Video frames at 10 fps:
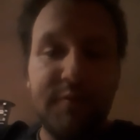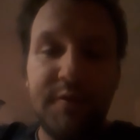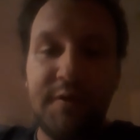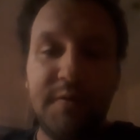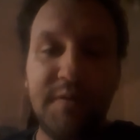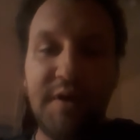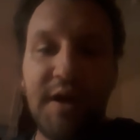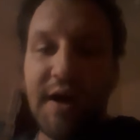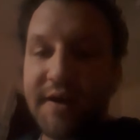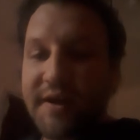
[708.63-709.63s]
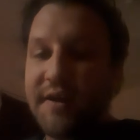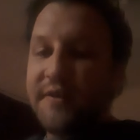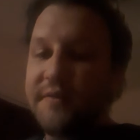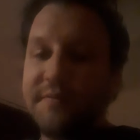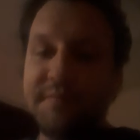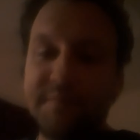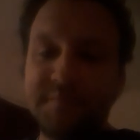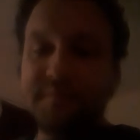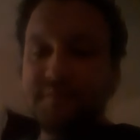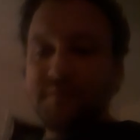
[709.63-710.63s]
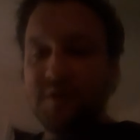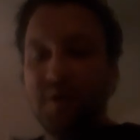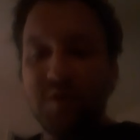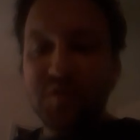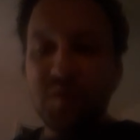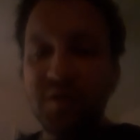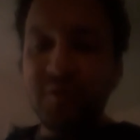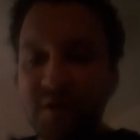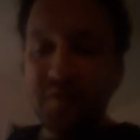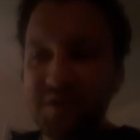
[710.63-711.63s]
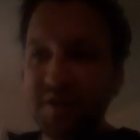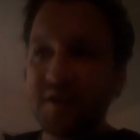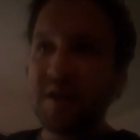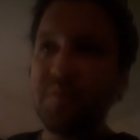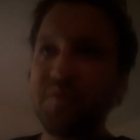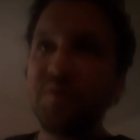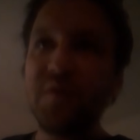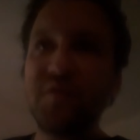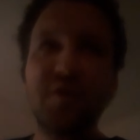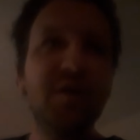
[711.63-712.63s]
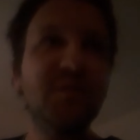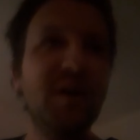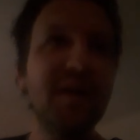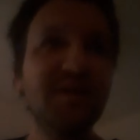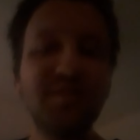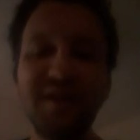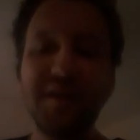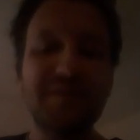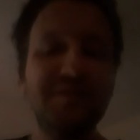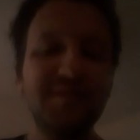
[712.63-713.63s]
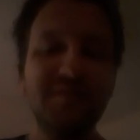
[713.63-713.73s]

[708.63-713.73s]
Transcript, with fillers: You know, I get it. You're always wondering if it's going to come through. If you heard right, you did.